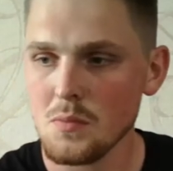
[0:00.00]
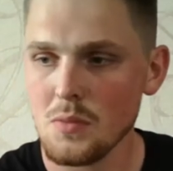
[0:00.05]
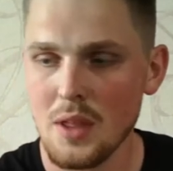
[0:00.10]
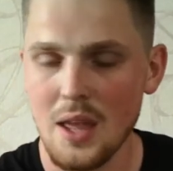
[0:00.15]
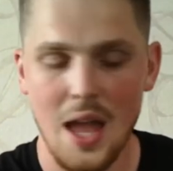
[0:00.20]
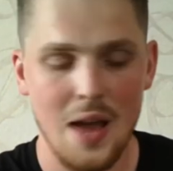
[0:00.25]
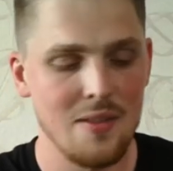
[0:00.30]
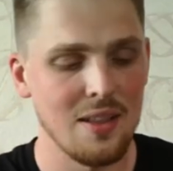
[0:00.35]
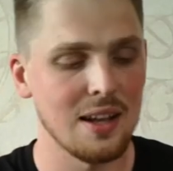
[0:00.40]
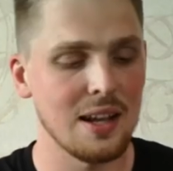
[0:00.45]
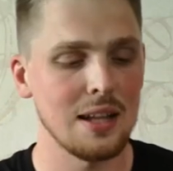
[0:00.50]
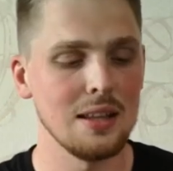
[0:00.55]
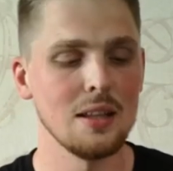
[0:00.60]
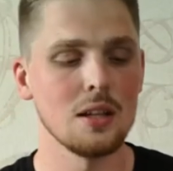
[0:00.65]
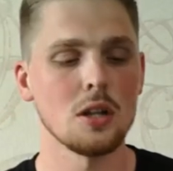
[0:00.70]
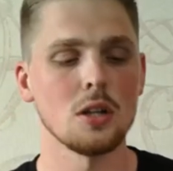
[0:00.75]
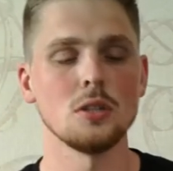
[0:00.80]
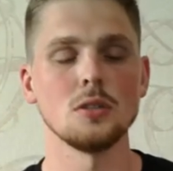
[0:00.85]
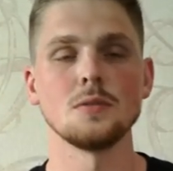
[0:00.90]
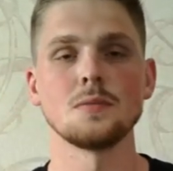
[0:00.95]
have like a
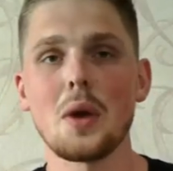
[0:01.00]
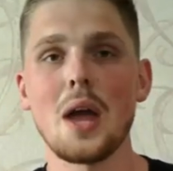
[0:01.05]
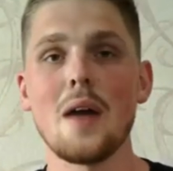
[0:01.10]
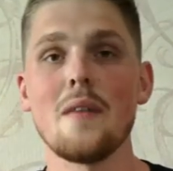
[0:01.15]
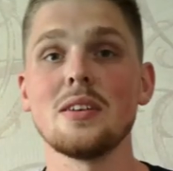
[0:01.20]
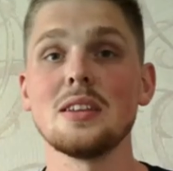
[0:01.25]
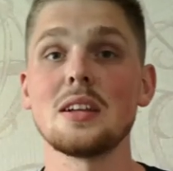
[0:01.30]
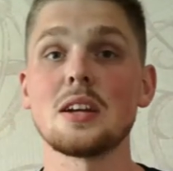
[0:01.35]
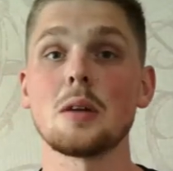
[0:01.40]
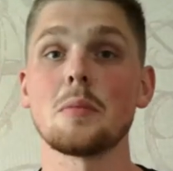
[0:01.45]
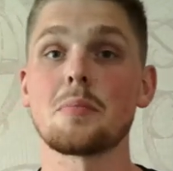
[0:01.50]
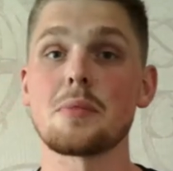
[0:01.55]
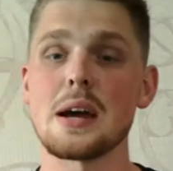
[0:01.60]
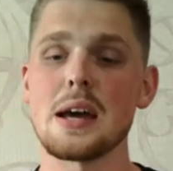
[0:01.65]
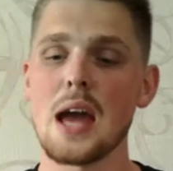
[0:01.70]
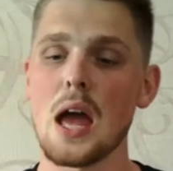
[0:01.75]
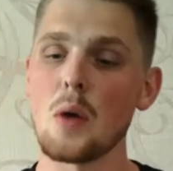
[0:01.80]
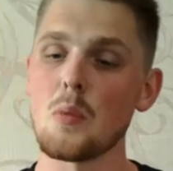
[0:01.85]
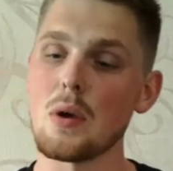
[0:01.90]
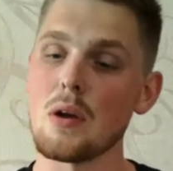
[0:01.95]
little, we have a little
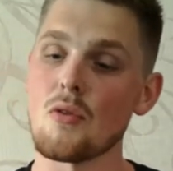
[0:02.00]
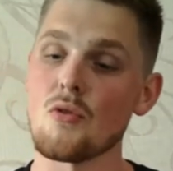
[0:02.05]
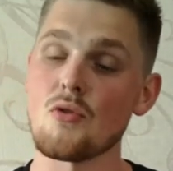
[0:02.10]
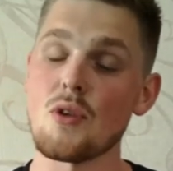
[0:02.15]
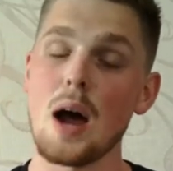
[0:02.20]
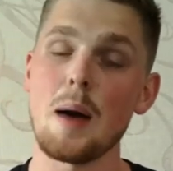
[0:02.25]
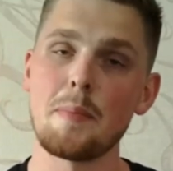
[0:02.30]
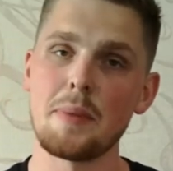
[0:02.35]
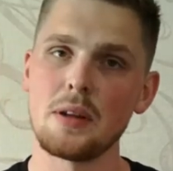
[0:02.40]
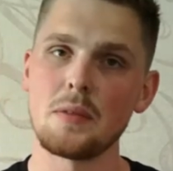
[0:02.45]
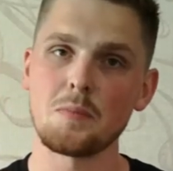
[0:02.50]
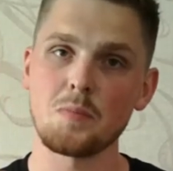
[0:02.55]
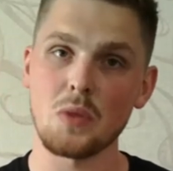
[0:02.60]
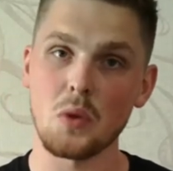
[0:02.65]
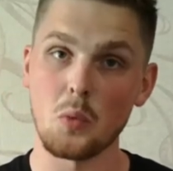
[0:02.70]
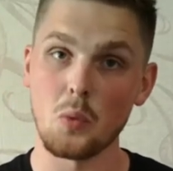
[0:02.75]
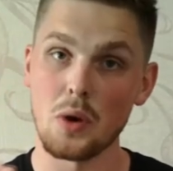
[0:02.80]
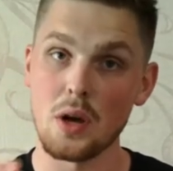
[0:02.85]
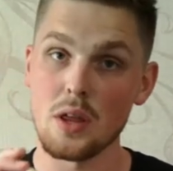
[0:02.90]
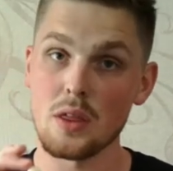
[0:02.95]
bread and we rub it
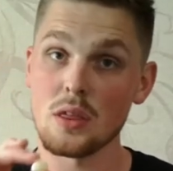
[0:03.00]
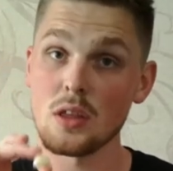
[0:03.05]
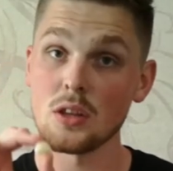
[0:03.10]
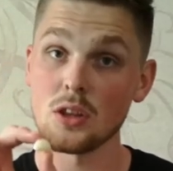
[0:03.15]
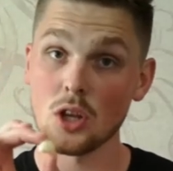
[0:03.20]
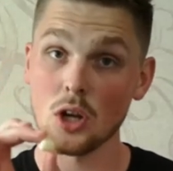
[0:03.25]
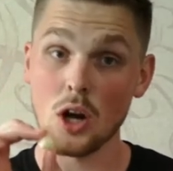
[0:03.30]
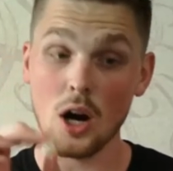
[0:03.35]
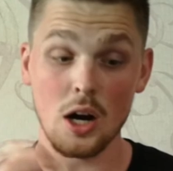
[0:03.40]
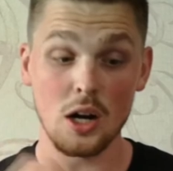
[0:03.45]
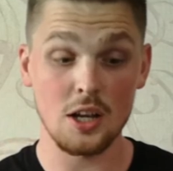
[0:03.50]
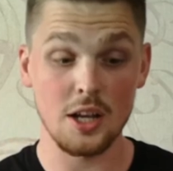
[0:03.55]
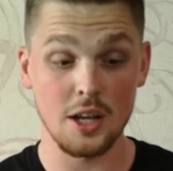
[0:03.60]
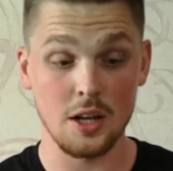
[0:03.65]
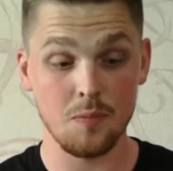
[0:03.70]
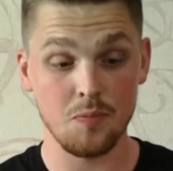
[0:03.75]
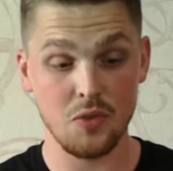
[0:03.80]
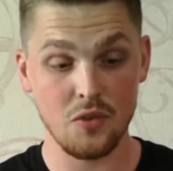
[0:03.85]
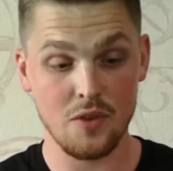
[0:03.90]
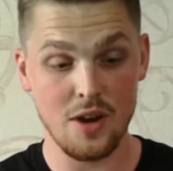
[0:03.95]
with the
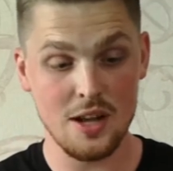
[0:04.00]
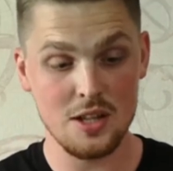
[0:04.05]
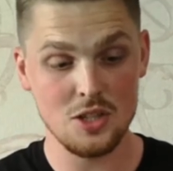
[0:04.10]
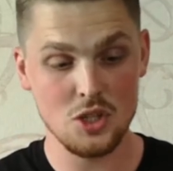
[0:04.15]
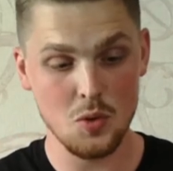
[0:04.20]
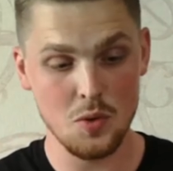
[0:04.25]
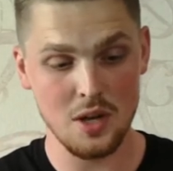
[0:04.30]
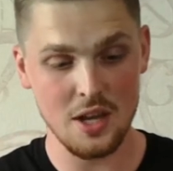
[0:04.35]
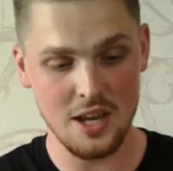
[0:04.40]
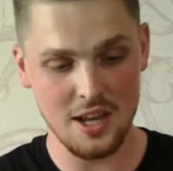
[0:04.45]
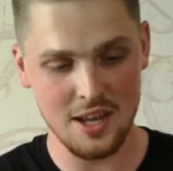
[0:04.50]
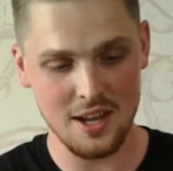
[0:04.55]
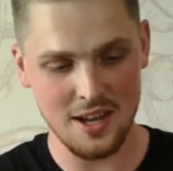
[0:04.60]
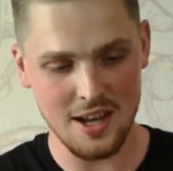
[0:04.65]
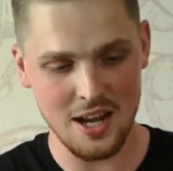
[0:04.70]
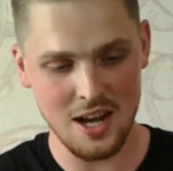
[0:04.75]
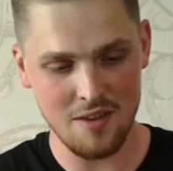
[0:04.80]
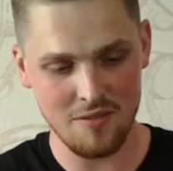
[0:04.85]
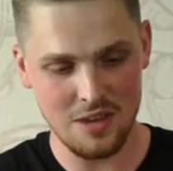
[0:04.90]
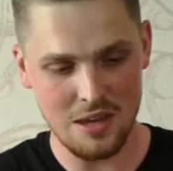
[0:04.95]
garlic, right? So it can
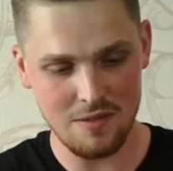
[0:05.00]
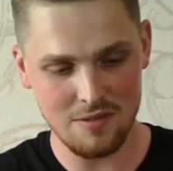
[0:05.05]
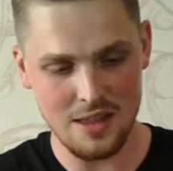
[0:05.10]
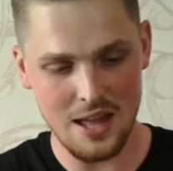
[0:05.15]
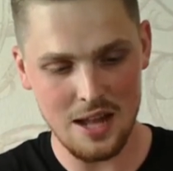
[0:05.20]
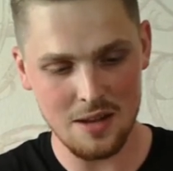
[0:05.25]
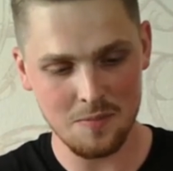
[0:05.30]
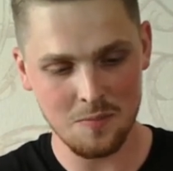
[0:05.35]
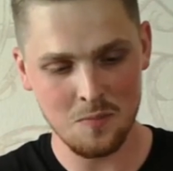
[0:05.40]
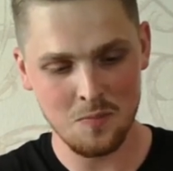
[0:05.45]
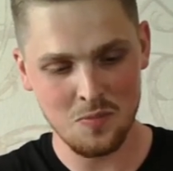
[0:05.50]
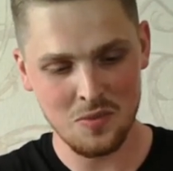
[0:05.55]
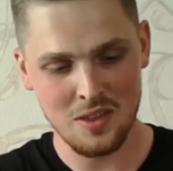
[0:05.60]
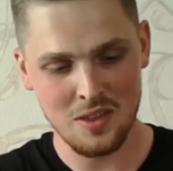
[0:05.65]
kind of give that